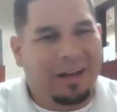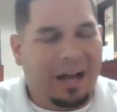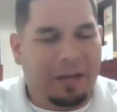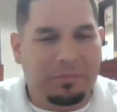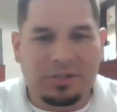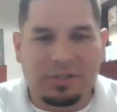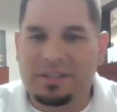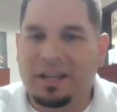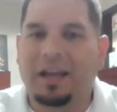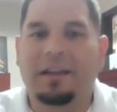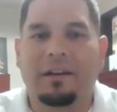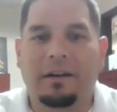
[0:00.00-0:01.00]
I'm just
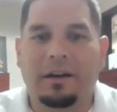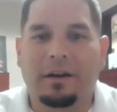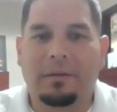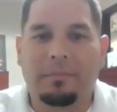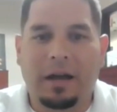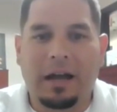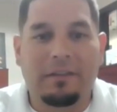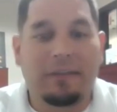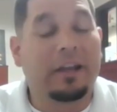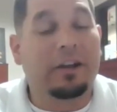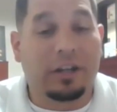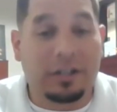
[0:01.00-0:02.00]
not. Uh, I have
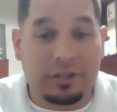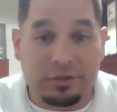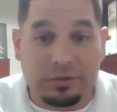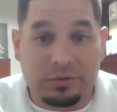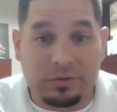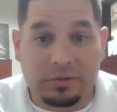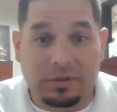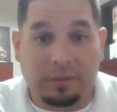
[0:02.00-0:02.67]
anger issues.